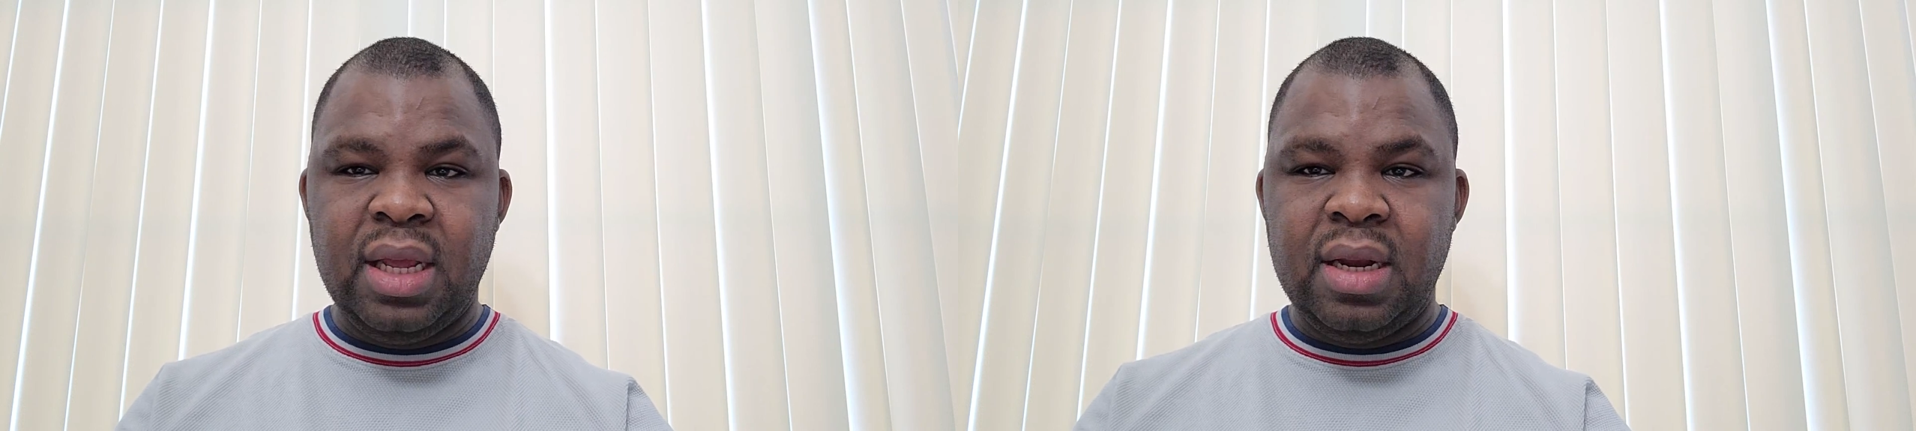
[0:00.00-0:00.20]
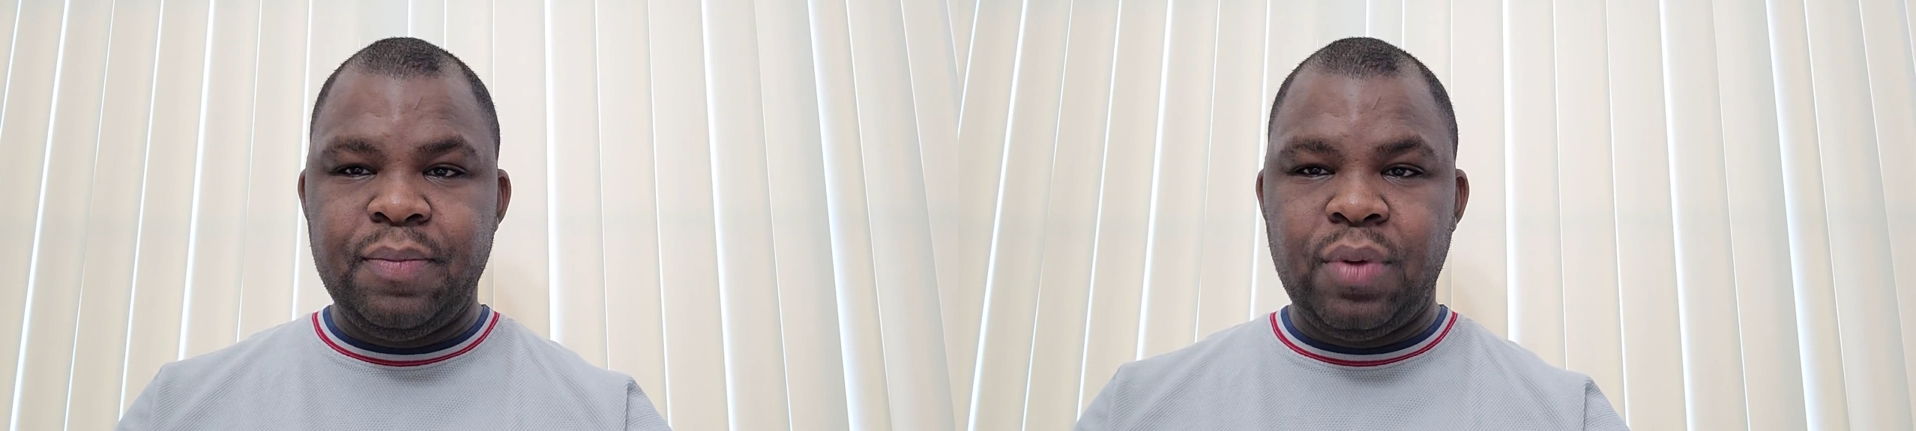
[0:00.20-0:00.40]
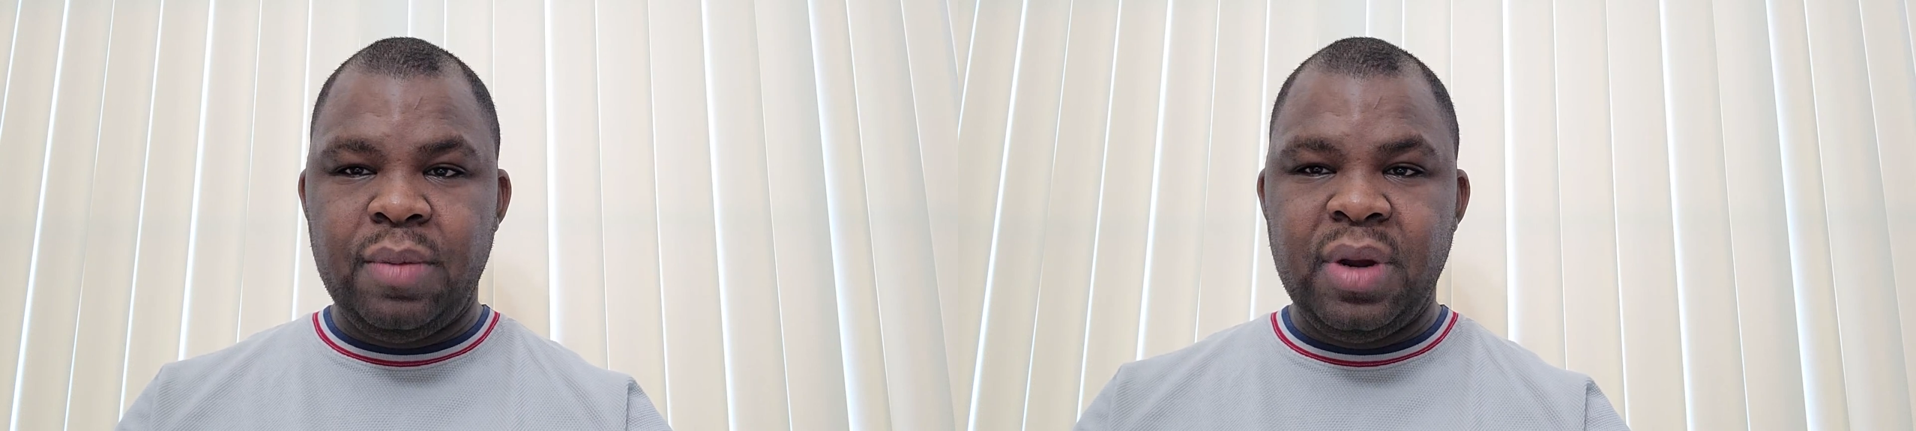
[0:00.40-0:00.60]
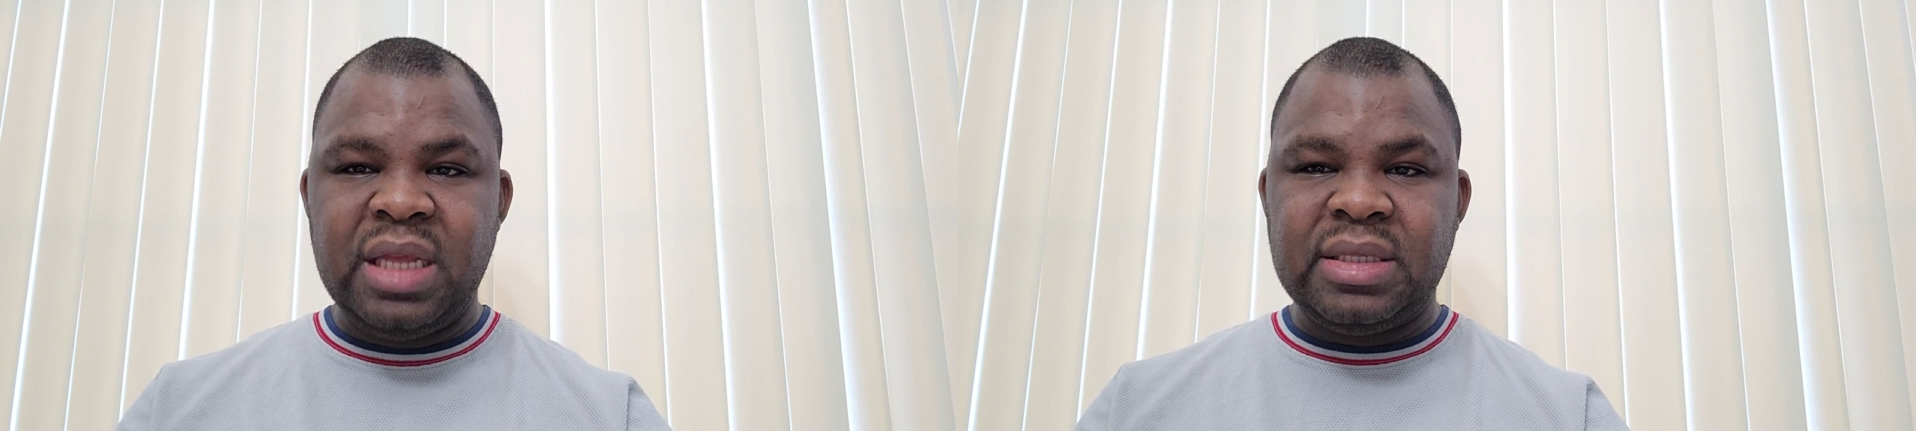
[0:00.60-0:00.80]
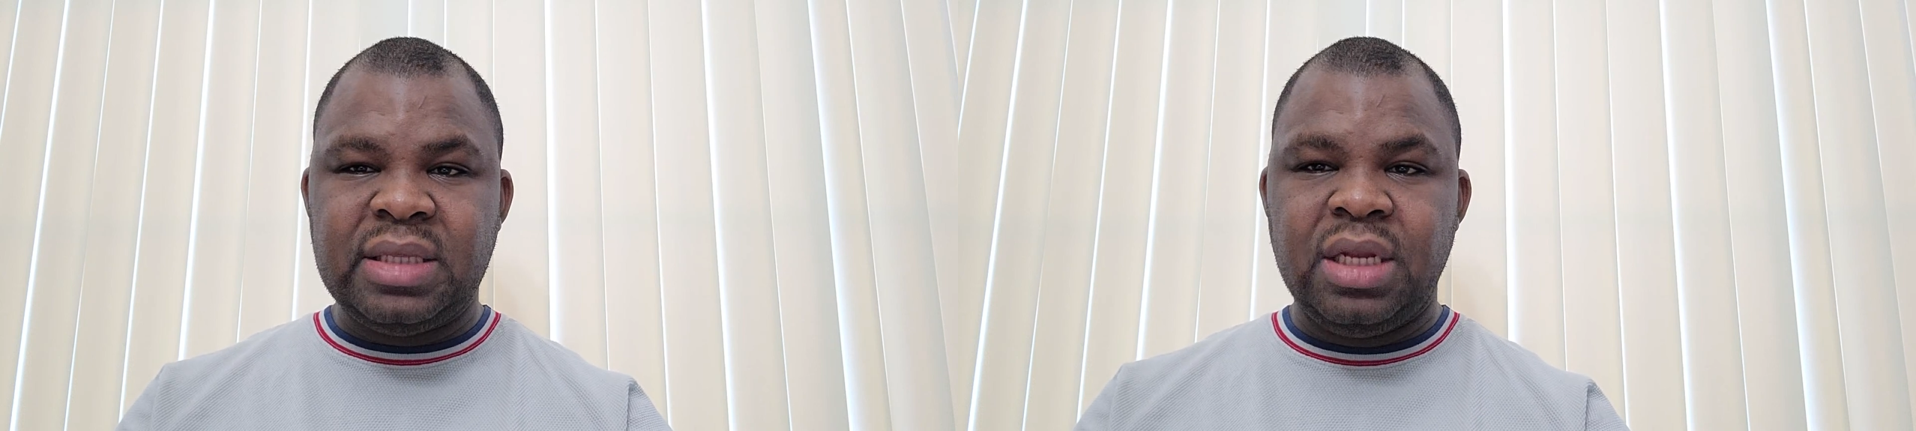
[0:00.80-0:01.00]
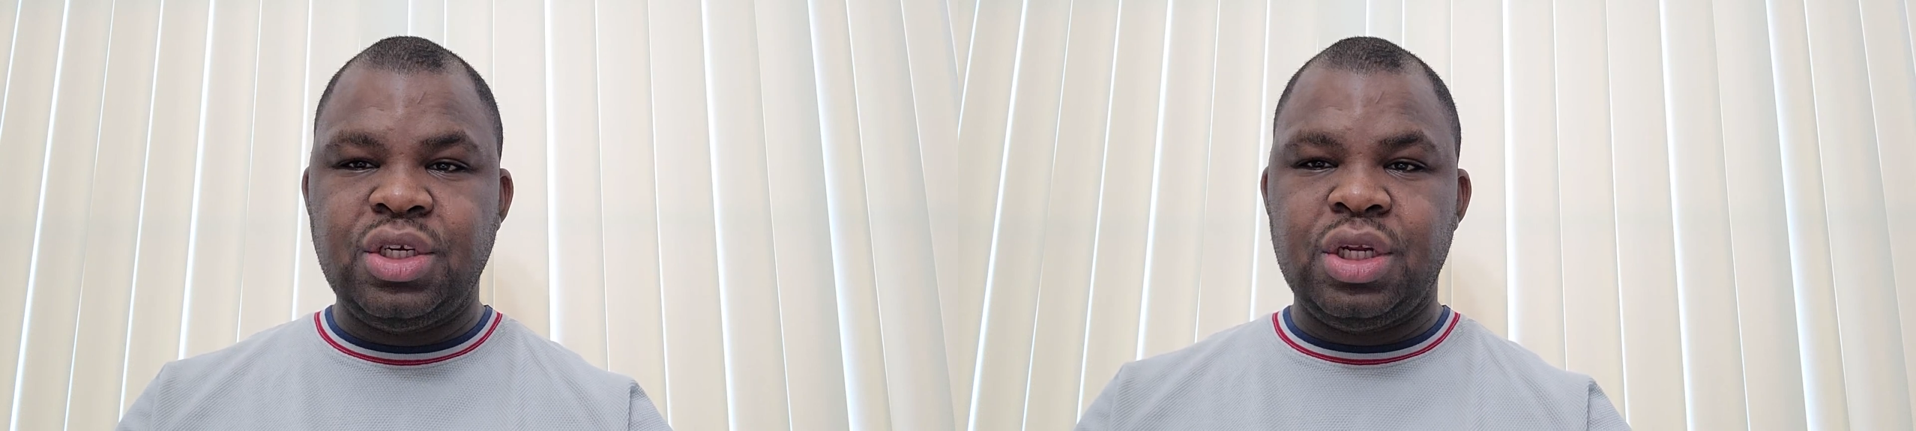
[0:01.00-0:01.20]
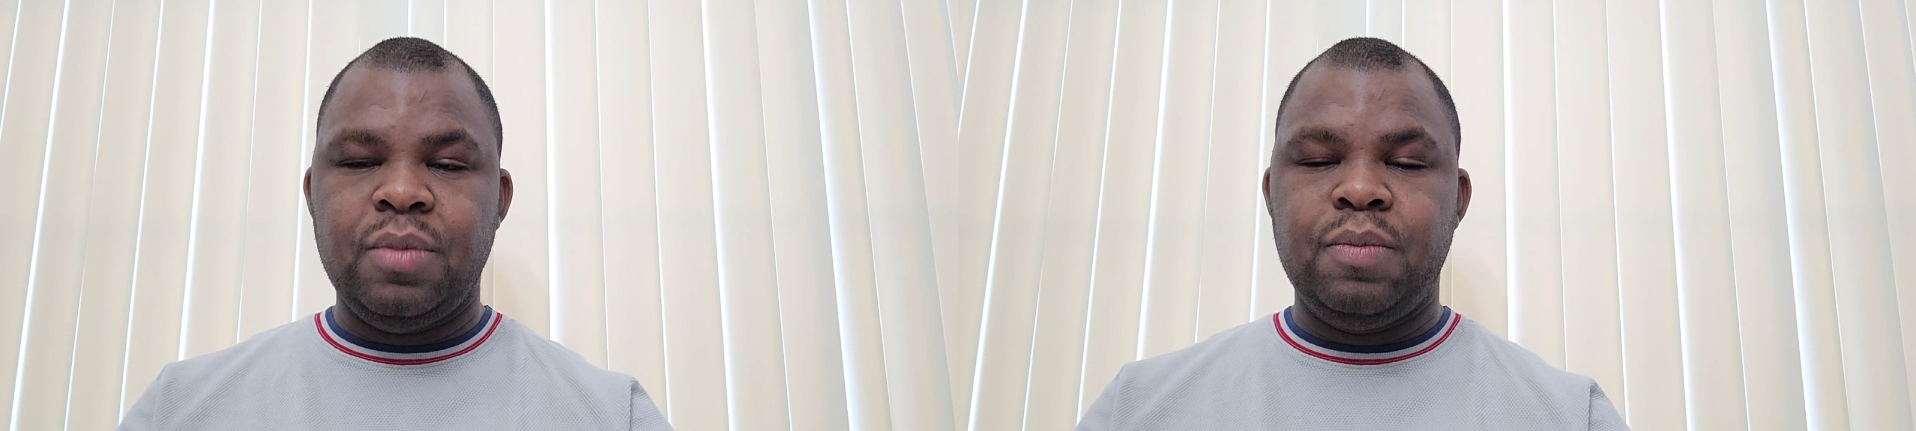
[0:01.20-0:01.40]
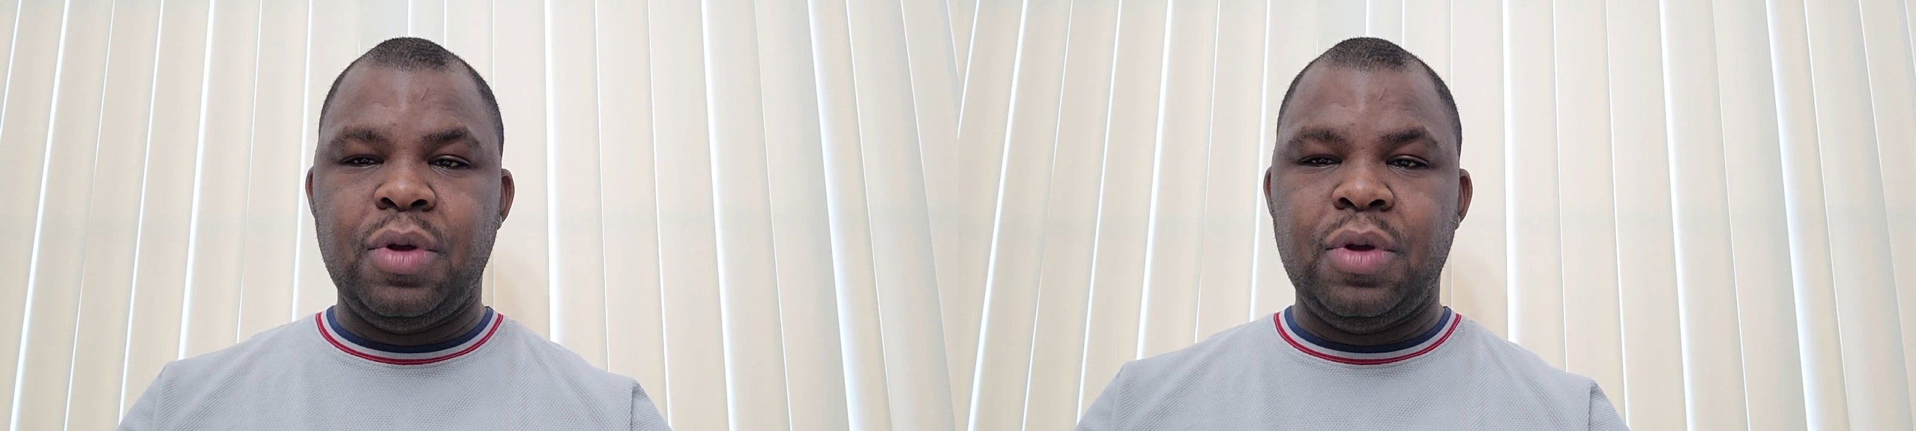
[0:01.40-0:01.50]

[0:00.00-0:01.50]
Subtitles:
unemployment extension.